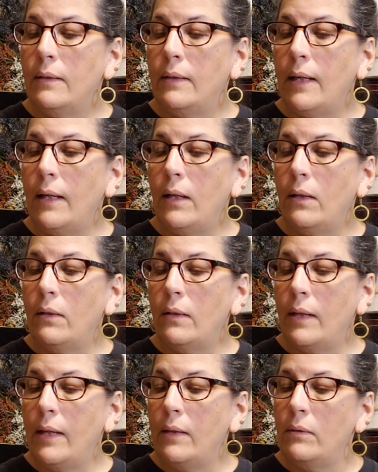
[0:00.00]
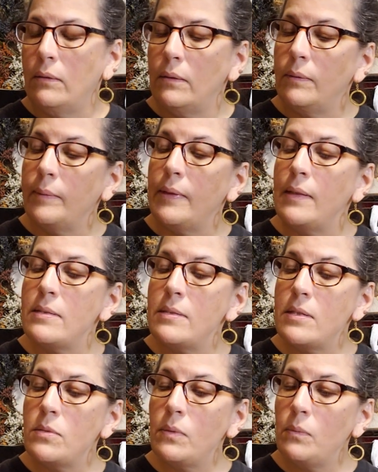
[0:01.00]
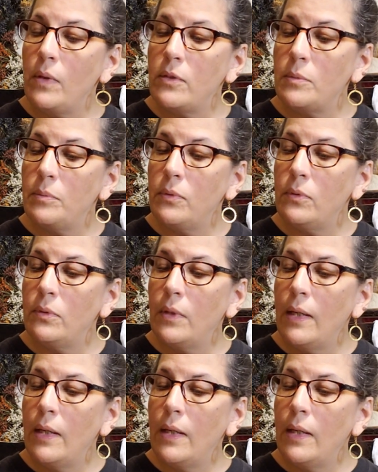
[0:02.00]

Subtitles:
Yeah, and is this one washable?